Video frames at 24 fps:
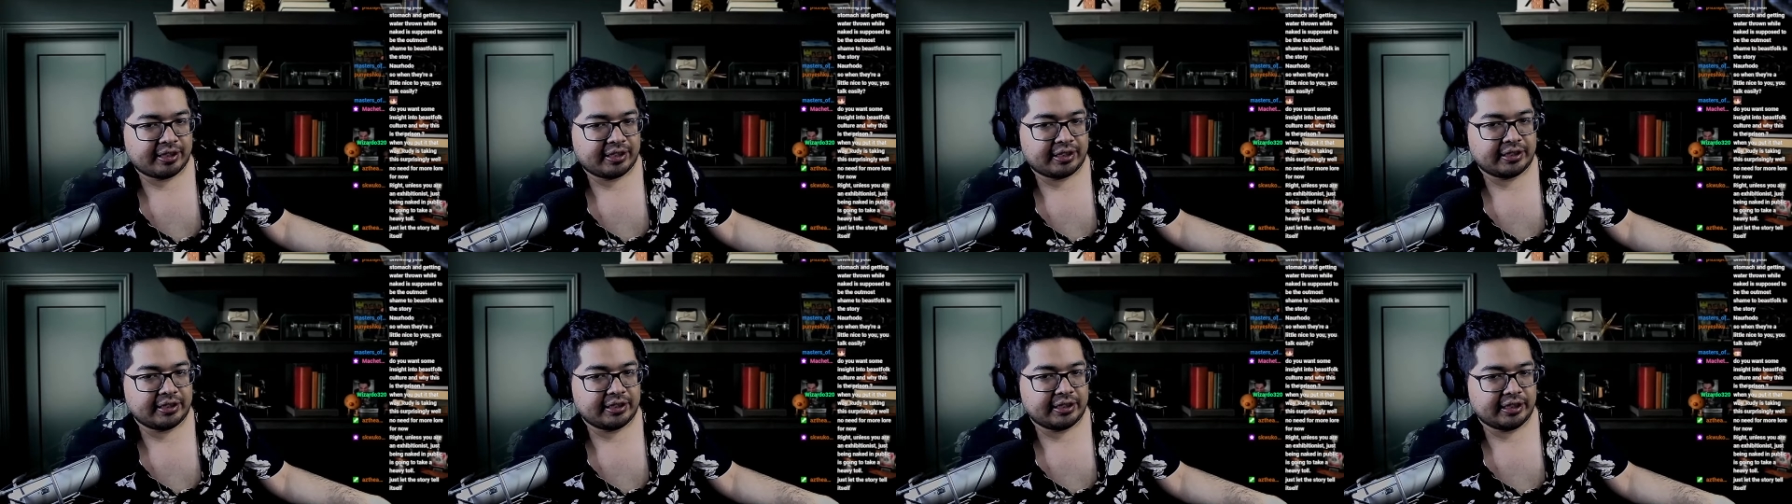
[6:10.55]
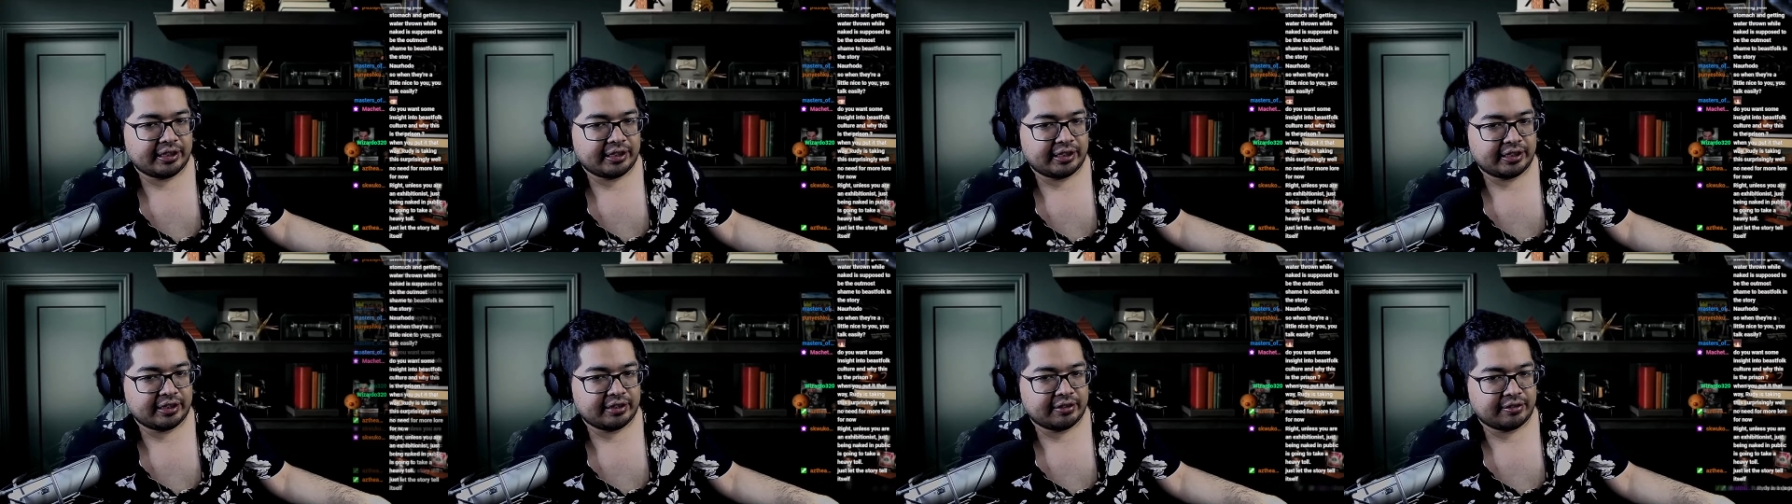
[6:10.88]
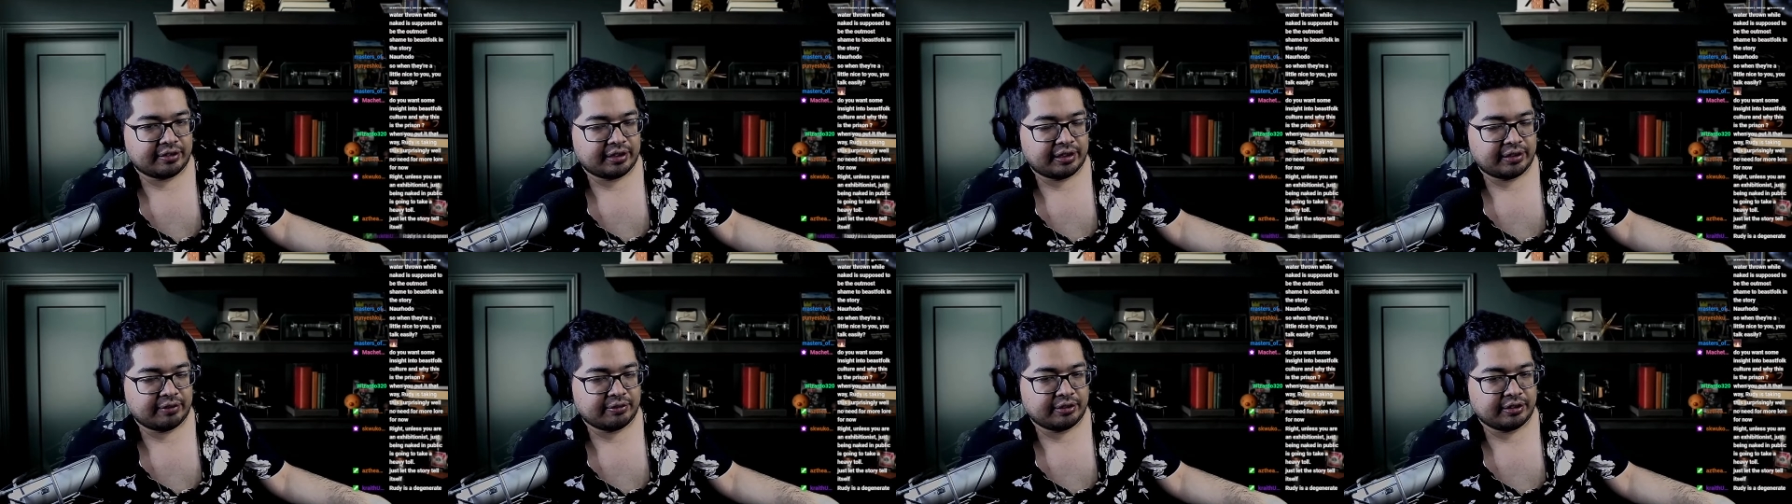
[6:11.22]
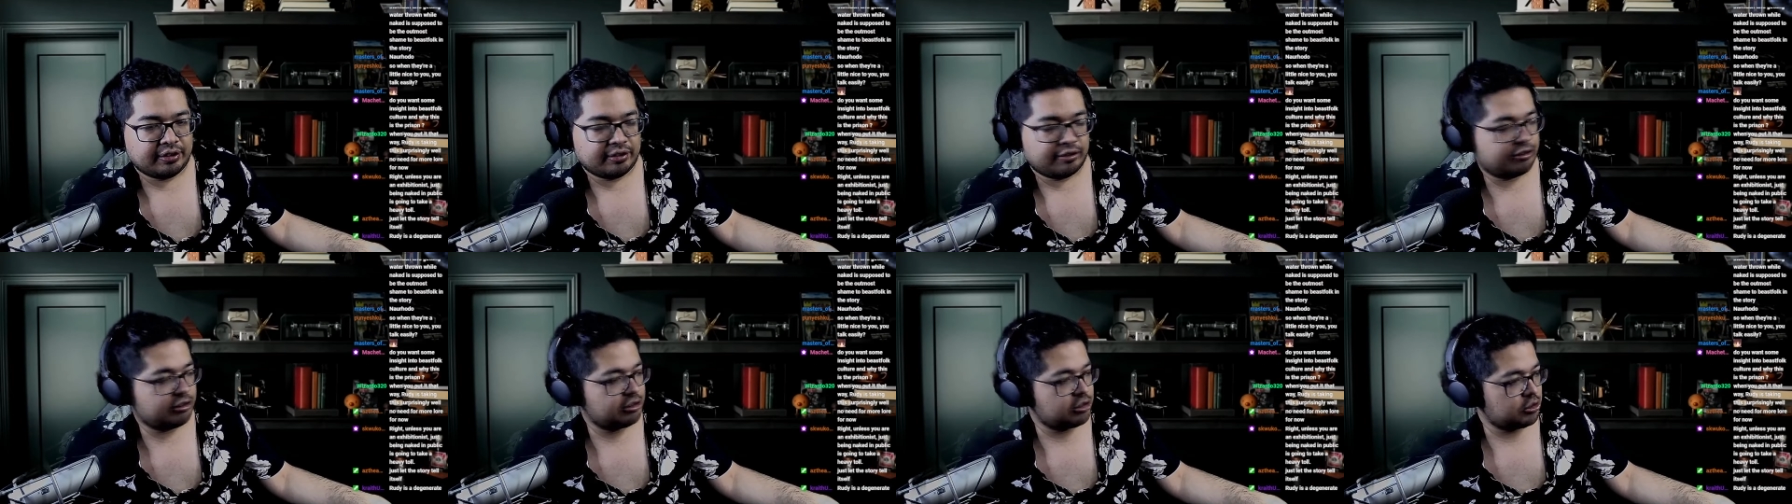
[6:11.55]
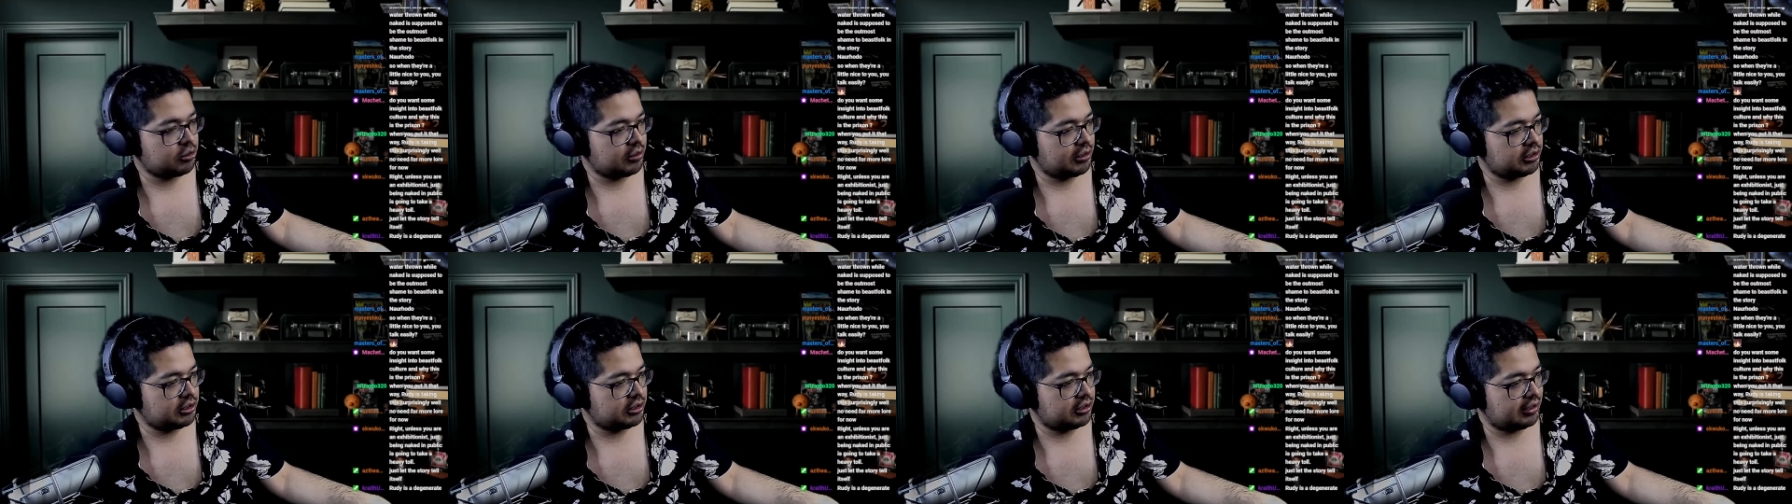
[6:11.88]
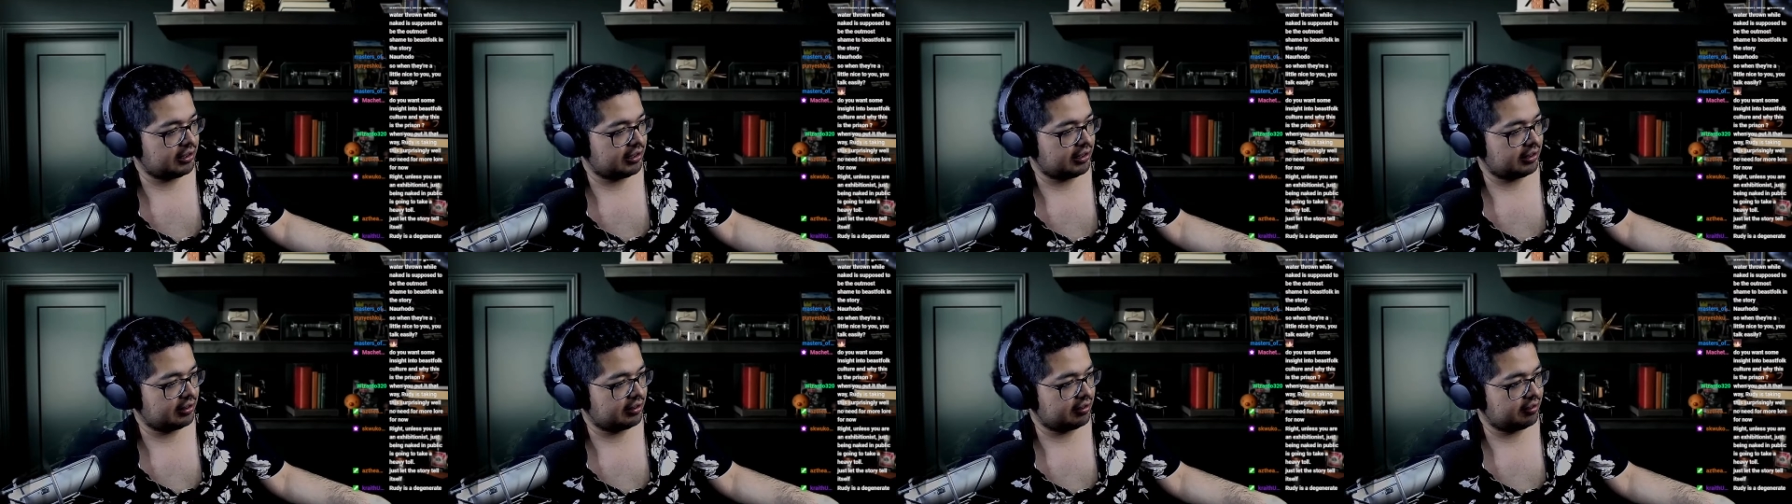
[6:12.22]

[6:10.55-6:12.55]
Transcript: likely going to get saved in the situation.